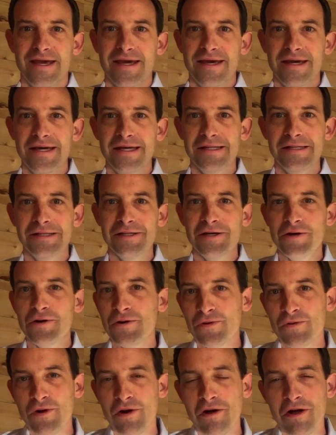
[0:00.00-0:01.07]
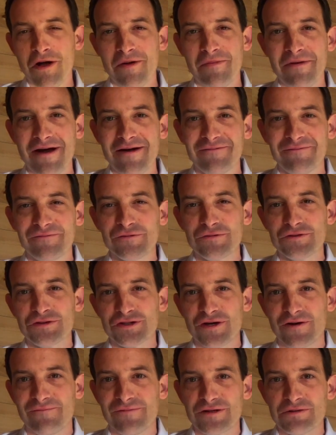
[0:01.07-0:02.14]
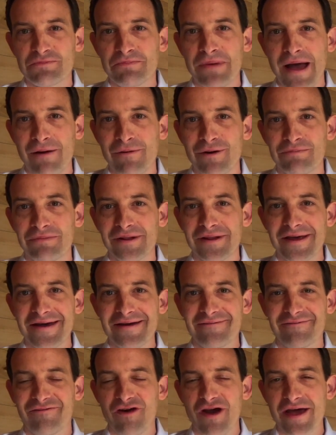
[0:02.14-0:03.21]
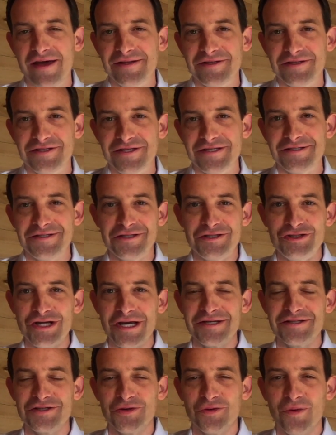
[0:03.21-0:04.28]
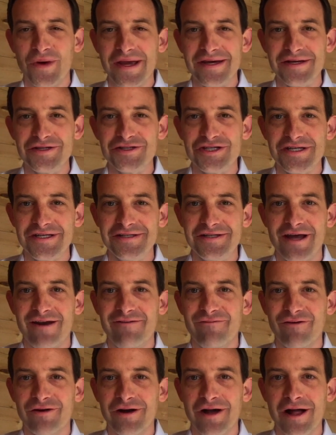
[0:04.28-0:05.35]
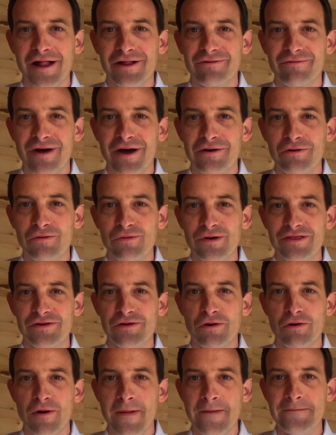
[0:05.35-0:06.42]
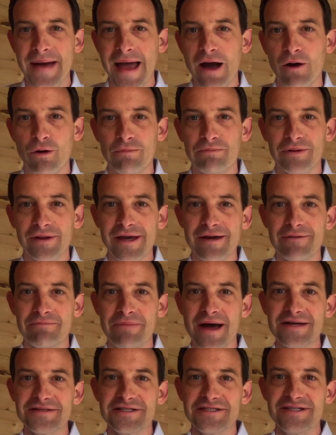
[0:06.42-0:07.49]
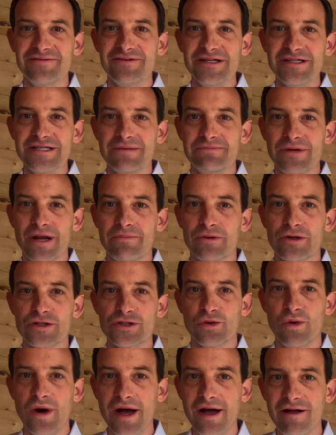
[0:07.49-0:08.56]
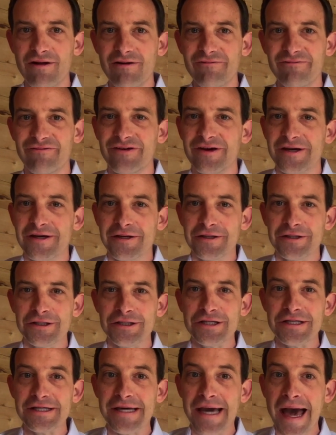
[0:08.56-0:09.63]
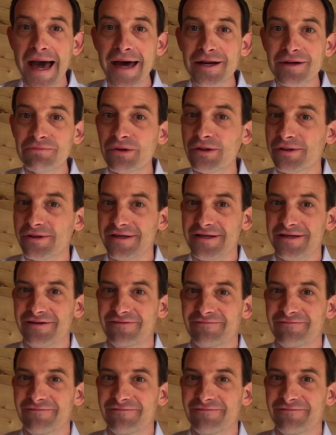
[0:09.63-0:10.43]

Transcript: Hello, all my food service power plant friends. This is Jason Wange in Denver, Colorado, with your power plant positivity tip number 12. You gotta believe.